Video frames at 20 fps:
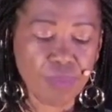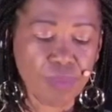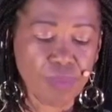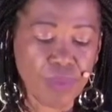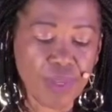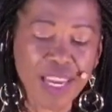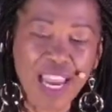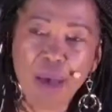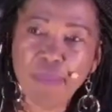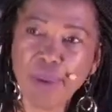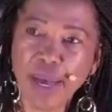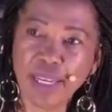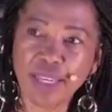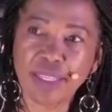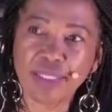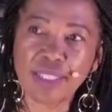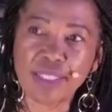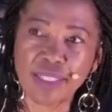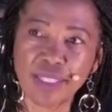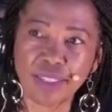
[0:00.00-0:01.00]
that I might
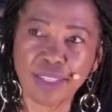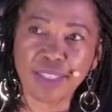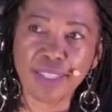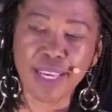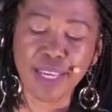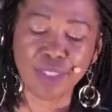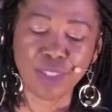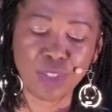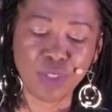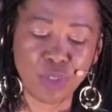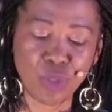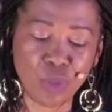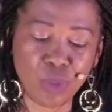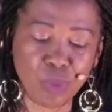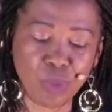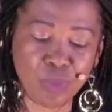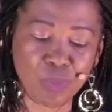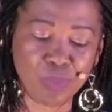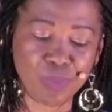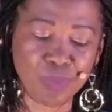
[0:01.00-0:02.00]
not sin against you.